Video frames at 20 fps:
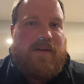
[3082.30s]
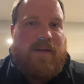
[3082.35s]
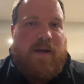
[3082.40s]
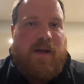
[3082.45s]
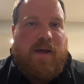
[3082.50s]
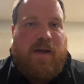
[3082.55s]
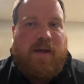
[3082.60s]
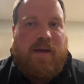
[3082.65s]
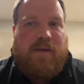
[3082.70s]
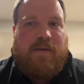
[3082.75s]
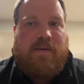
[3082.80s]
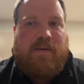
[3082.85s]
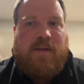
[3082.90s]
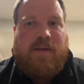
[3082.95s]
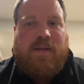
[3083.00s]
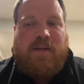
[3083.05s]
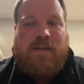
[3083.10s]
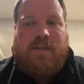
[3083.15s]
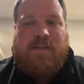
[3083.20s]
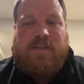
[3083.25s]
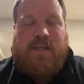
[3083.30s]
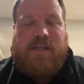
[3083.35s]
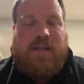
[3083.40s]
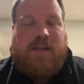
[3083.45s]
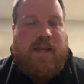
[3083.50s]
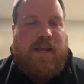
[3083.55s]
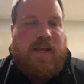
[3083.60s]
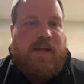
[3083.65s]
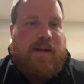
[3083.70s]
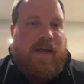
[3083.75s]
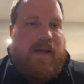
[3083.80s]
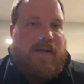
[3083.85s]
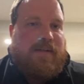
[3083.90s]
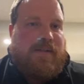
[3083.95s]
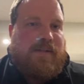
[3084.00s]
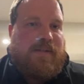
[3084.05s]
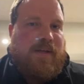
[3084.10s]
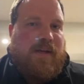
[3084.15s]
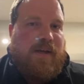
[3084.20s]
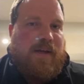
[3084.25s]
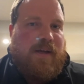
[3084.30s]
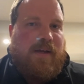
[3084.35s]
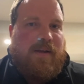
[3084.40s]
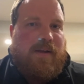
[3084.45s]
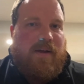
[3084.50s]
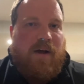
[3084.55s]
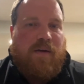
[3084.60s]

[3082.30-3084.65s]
CKNX,